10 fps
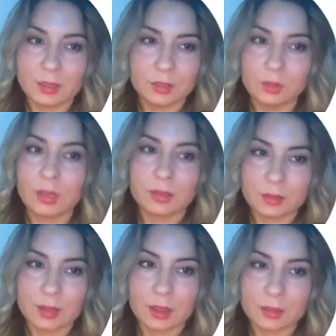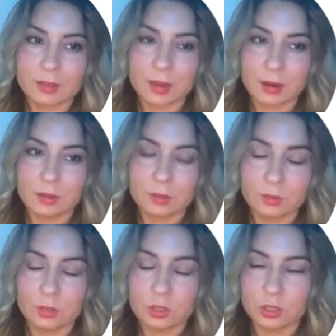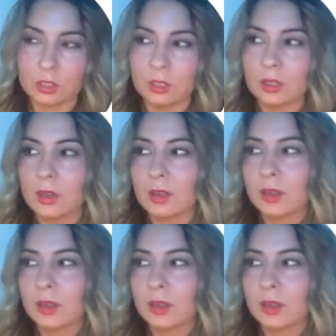and you get the death stares for sure,